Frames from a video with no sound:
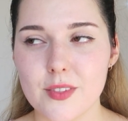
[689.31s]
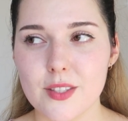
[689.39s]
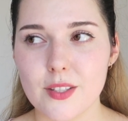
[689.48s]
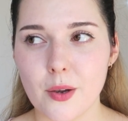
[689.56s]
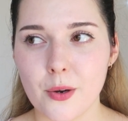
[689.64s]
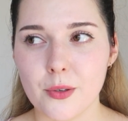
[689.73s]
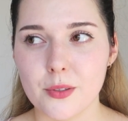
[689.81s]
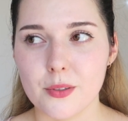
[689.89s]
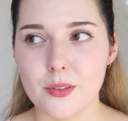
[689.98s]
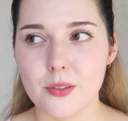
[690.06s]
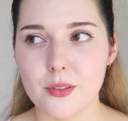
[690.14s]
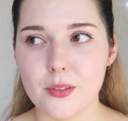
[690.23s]
So
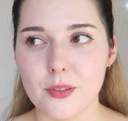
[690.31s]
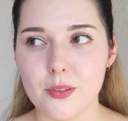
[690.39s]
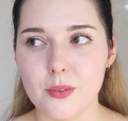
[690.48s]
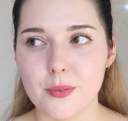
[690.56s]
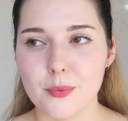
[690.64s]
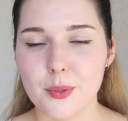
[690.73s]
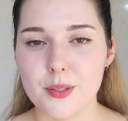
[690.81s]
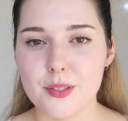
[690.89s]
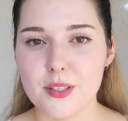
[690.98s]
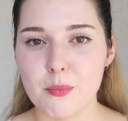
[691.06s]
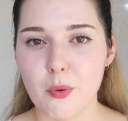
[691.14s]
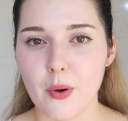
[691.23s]
what
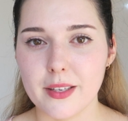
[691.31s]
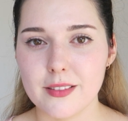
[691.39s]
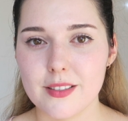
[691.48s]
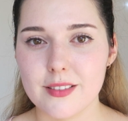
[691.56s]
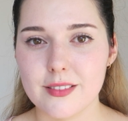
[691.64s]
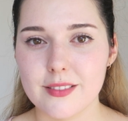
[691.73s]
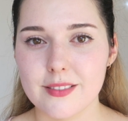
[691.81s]
is the point